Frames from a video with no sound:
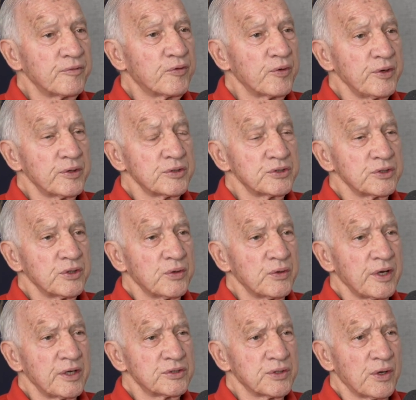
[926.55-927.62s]
4 years ago
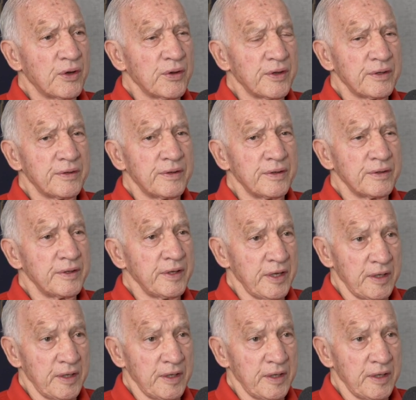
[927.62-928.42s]
and I saw that the